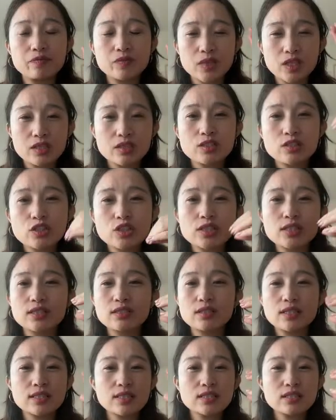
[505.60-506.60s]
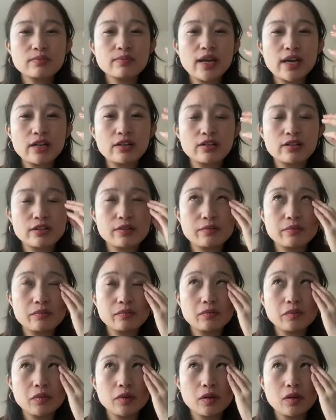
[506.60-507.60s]
It doesn't matter.
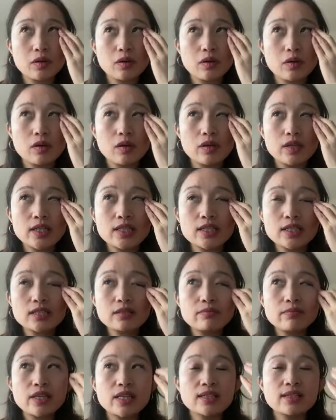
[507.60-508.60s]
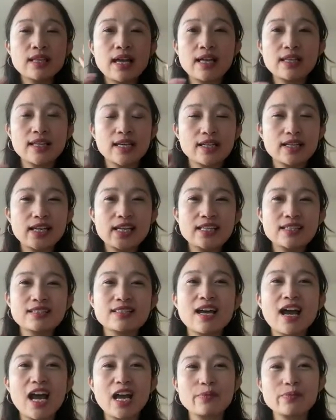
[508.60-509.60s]
It doesn't mean that like in
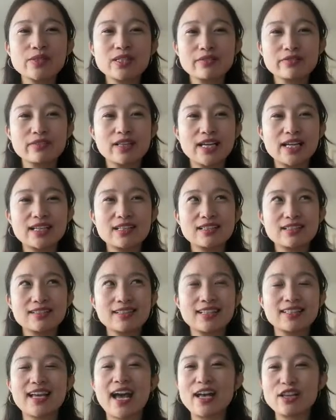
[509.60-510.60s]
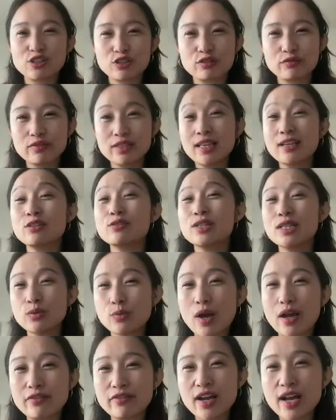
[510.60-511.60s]
times of like catastrophe that you need
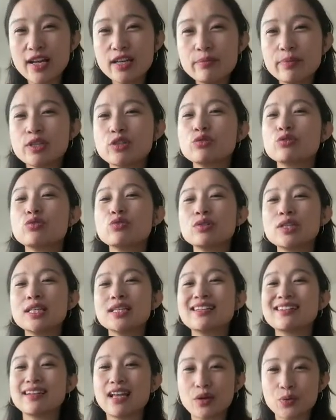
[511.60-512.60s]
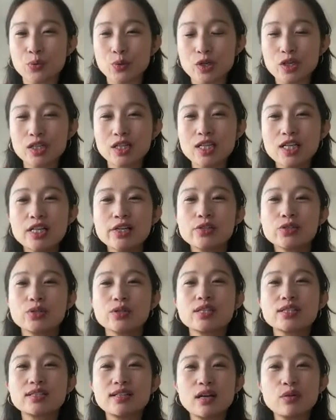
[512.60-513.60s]
Wi-Fi, but you do need a network. So
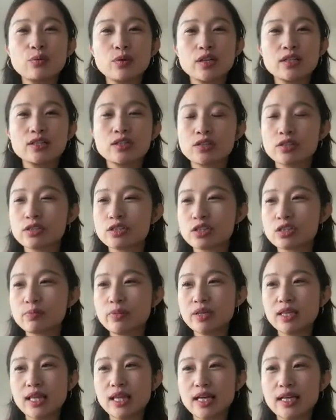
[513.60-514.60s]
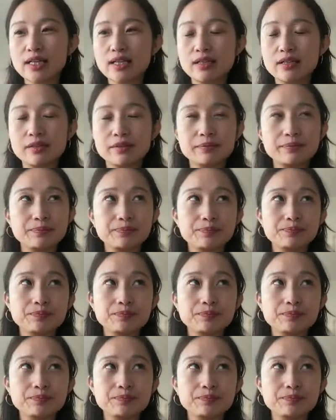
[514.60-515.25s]
this network could just be like a